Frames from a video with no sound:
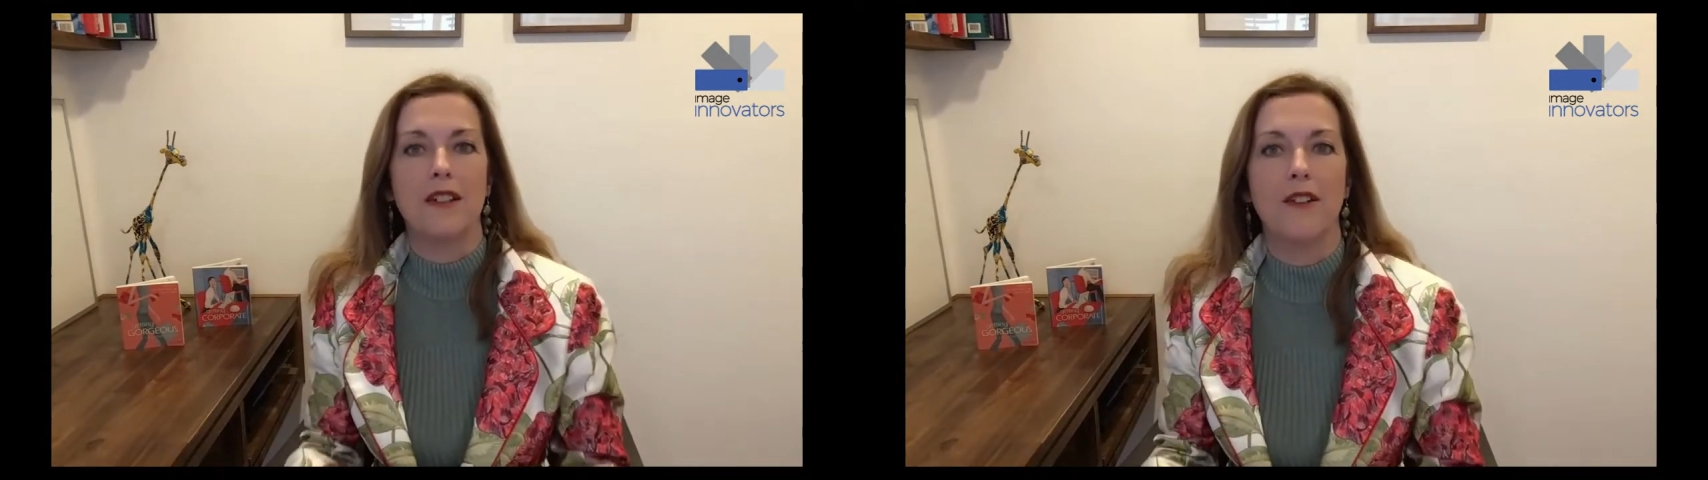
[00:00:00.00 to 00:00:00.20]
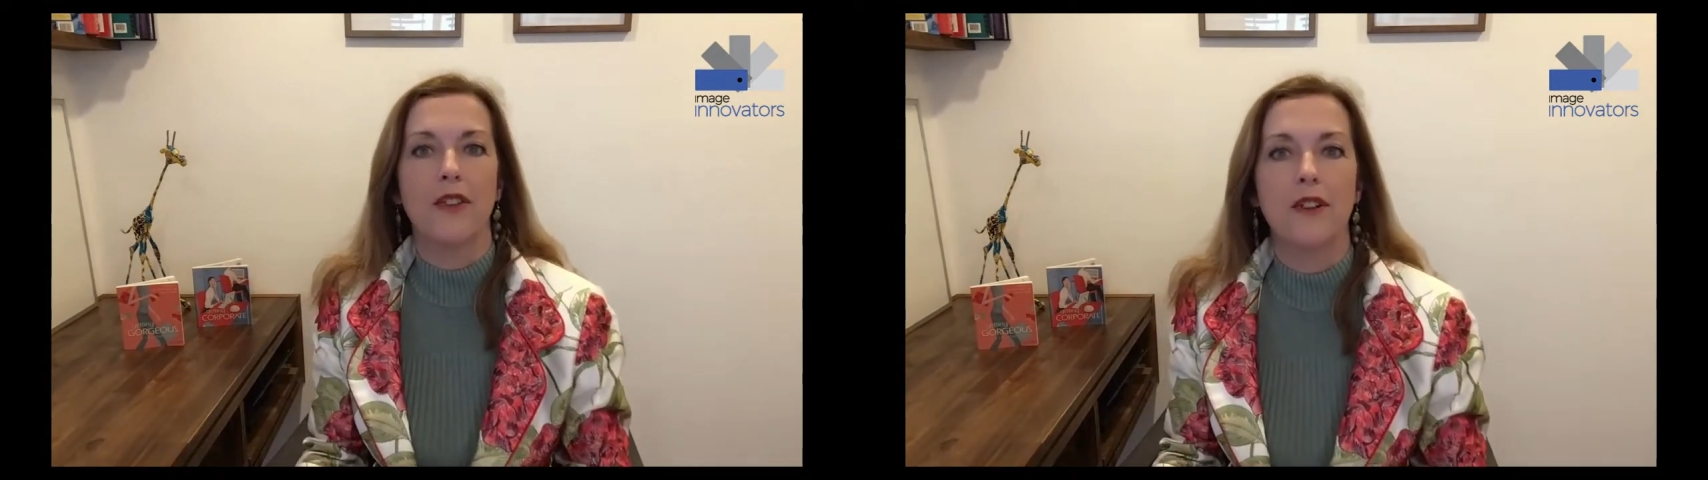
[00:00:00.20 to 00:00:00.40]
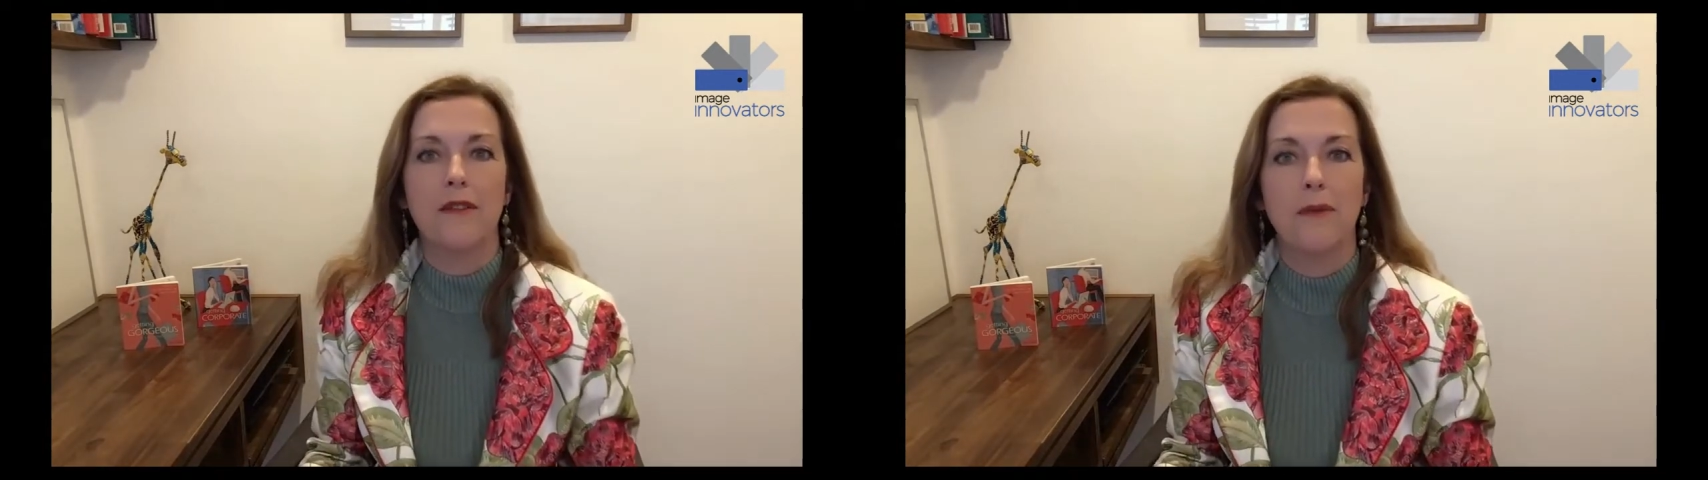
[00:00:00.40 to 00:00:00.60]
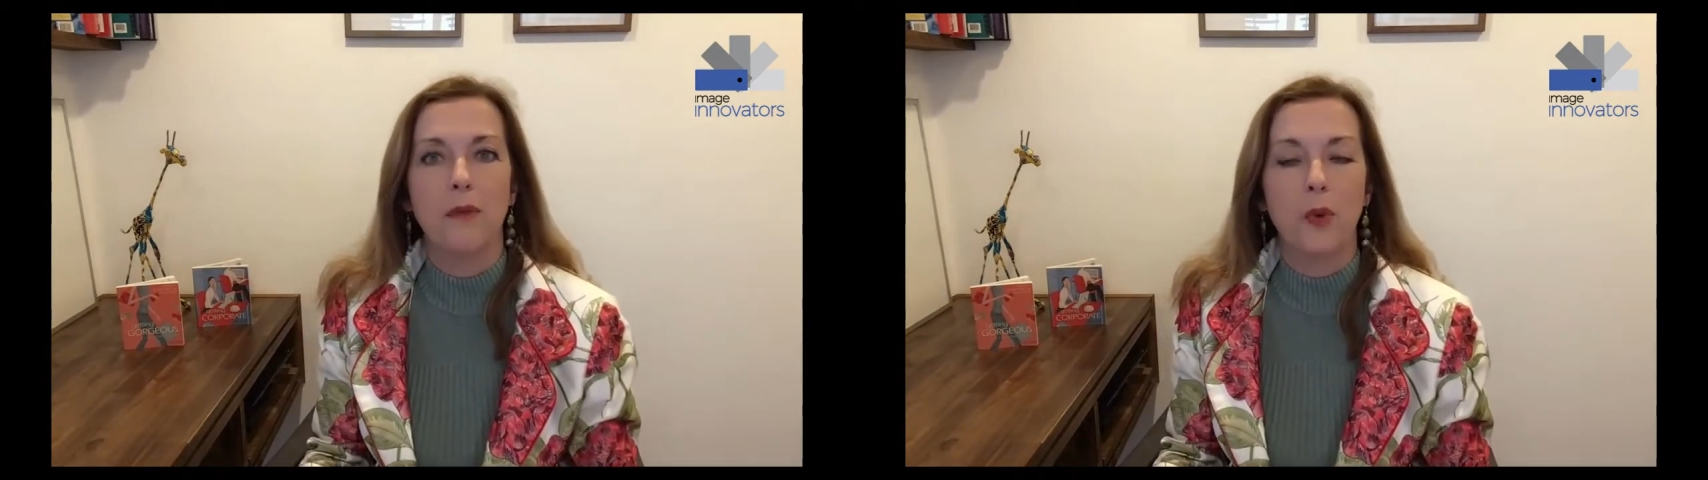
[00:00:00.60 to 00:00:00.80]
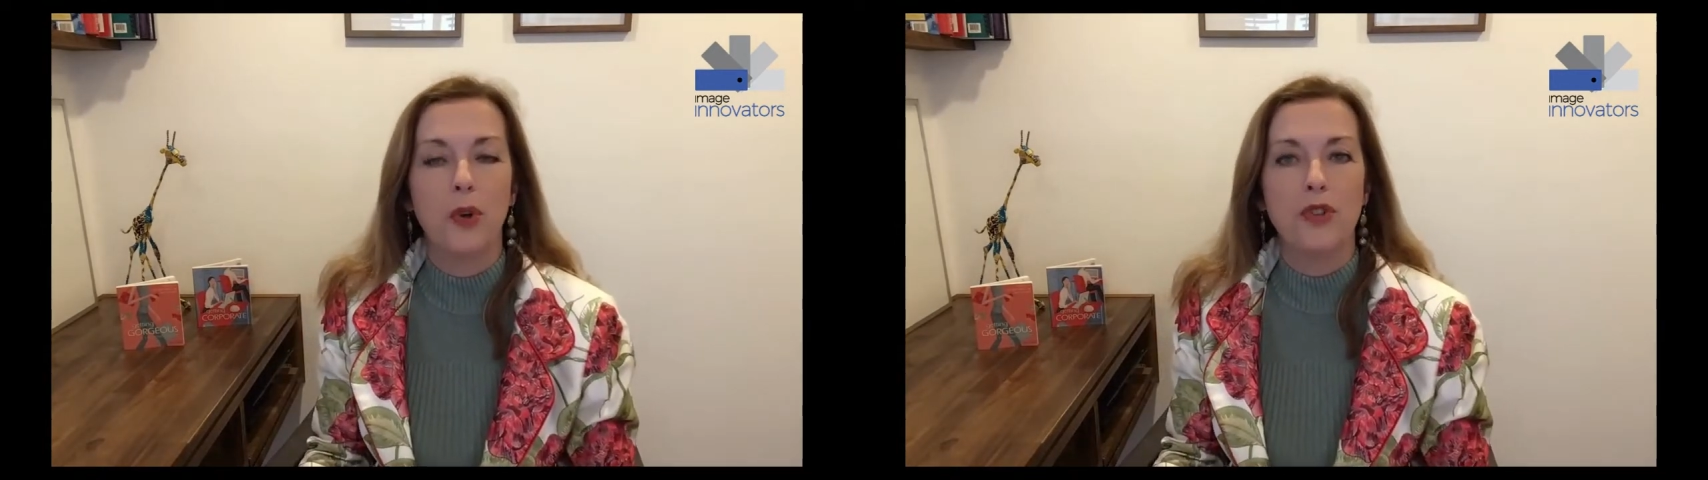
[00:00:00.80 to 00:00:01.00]
of the
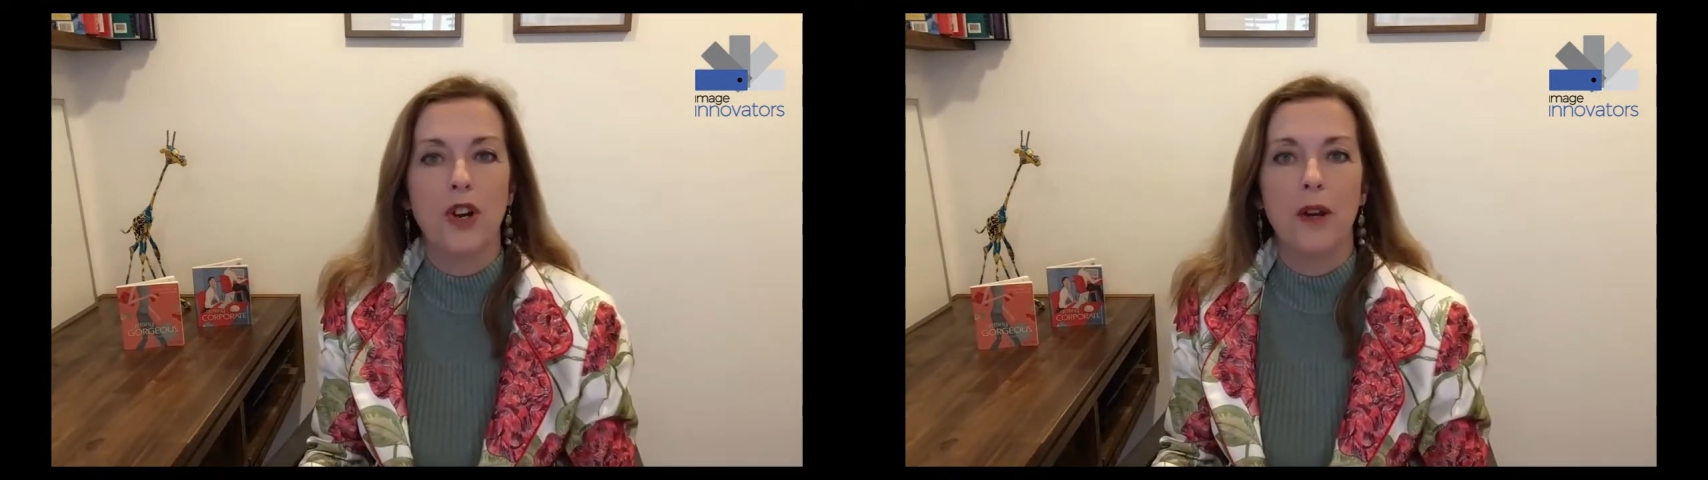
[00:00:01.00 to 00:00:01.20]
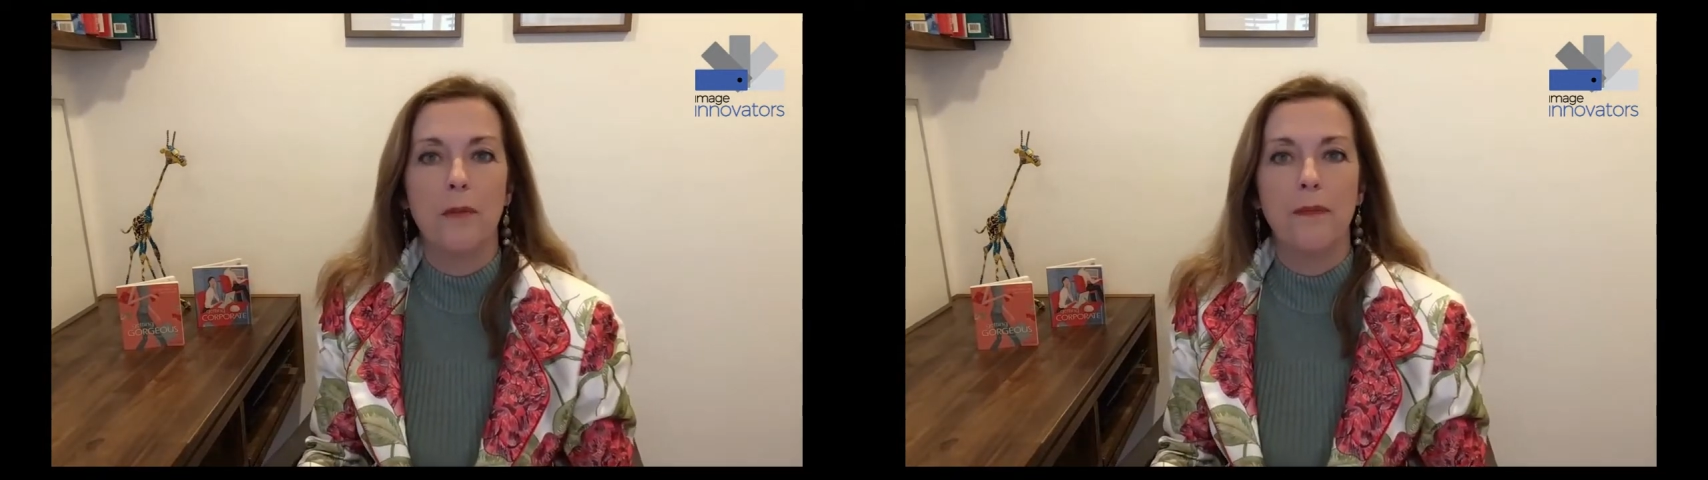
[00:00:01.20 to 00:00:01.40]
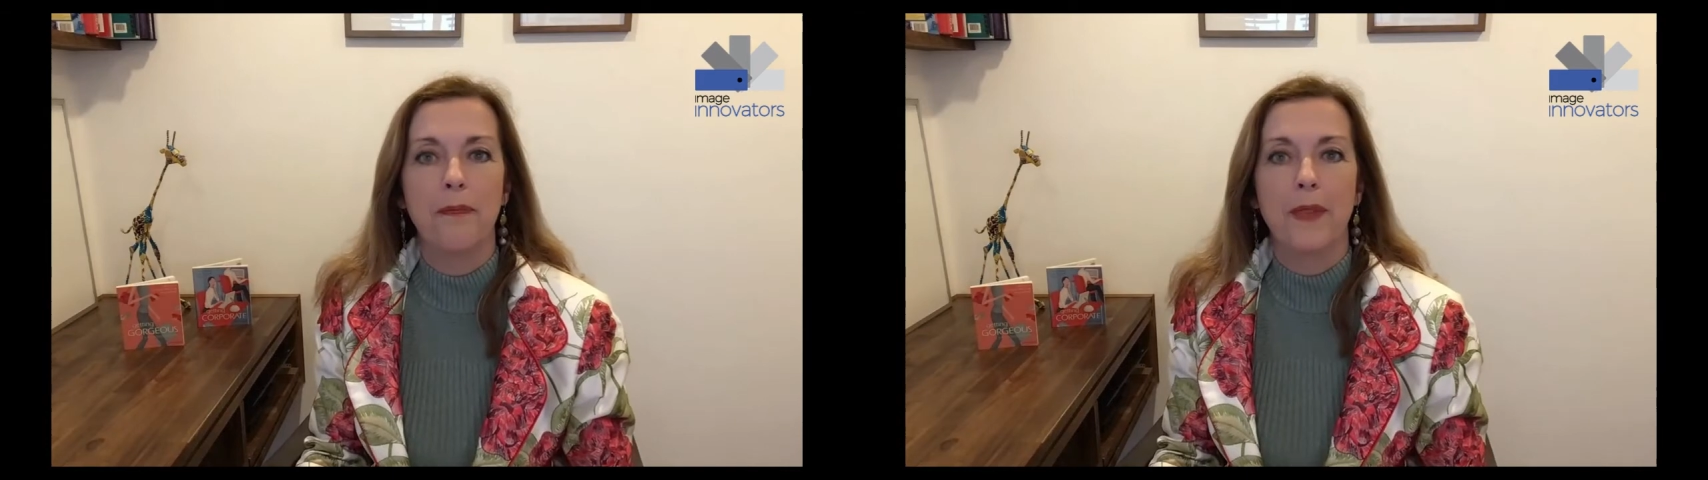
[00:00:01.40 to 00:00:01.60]
wardrobe,